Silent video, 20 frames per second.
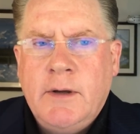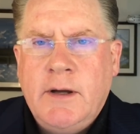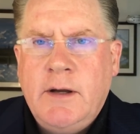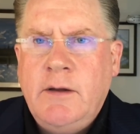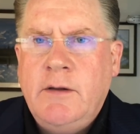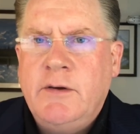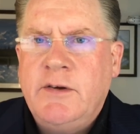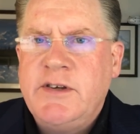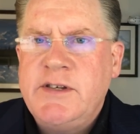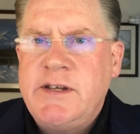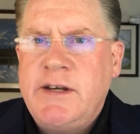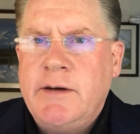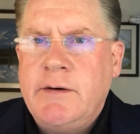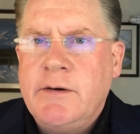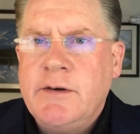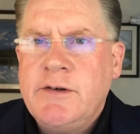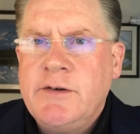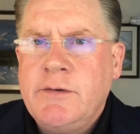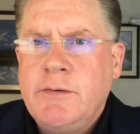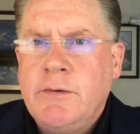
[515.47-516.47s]
either steer
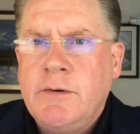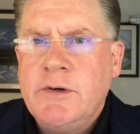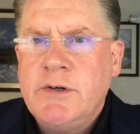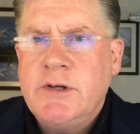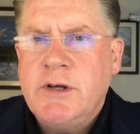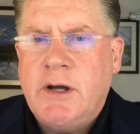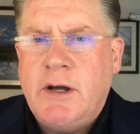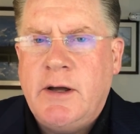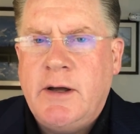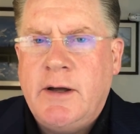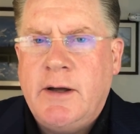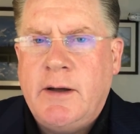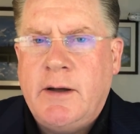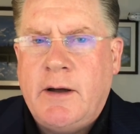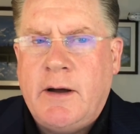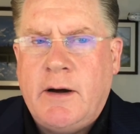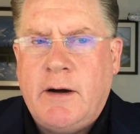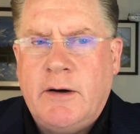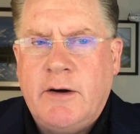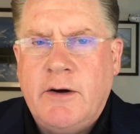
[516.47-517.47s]
us towards
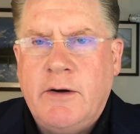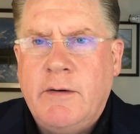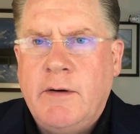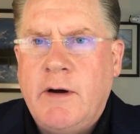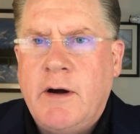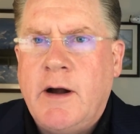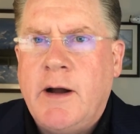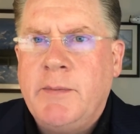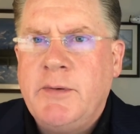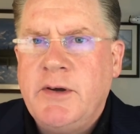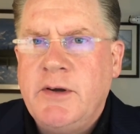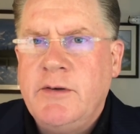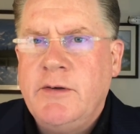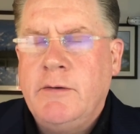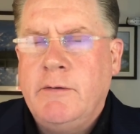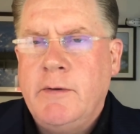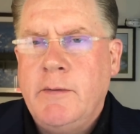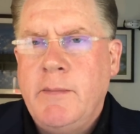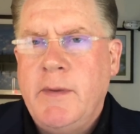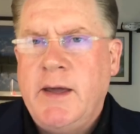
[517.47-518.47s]
our career options,
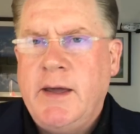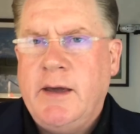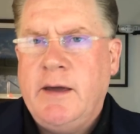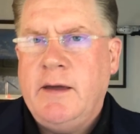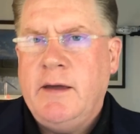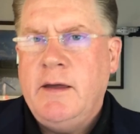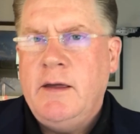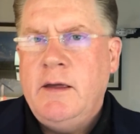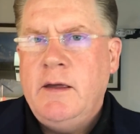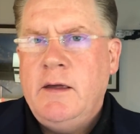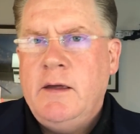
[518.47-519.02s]
or we make